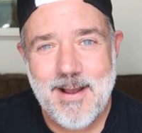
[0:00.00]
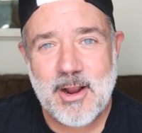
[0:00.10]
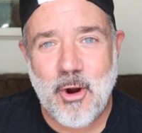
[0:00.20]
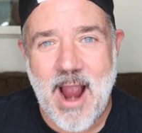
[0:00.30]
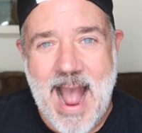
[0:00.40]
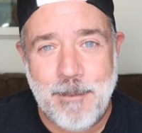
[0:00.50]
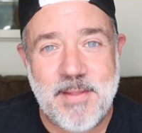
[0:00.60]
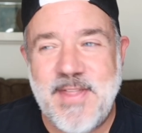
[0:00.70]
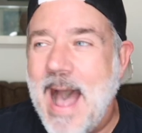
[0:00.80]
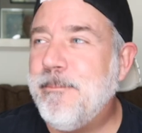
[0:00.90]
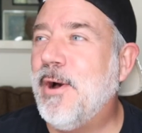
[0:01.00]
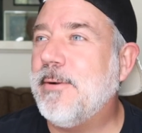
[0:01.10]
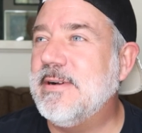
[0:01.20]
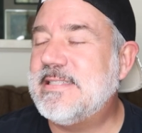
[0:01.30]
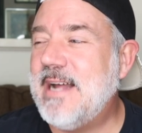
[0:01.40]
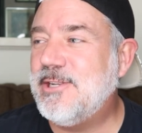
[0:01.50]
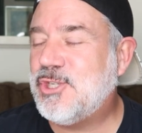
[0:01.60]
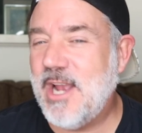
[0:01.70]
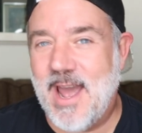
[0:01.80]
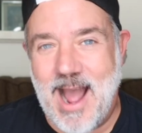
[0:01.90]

Crap. That book was such shit.